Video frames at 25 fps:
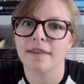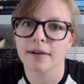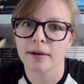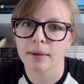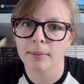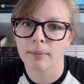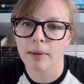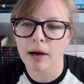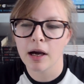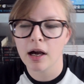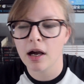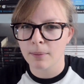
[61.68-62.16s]

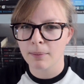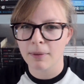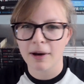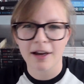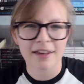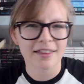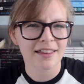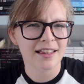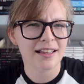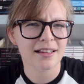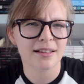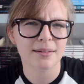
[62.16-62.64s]
them. But
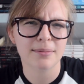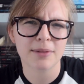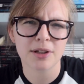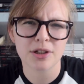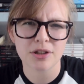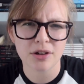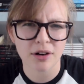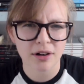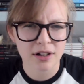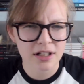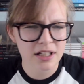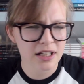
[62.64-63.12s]
I think the
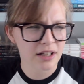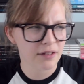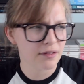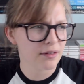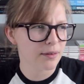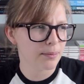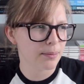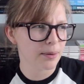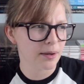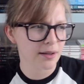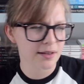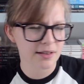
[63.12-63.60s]
majority of
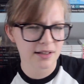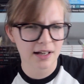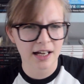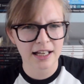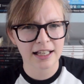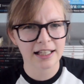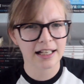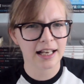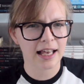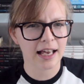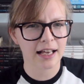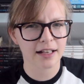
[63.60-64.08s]
the books I
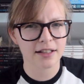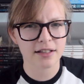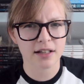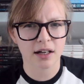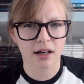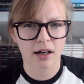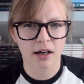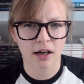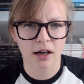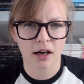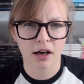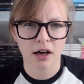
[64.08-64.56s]
collect
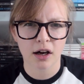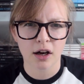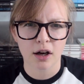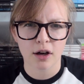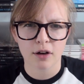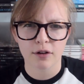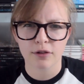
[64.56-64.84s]
are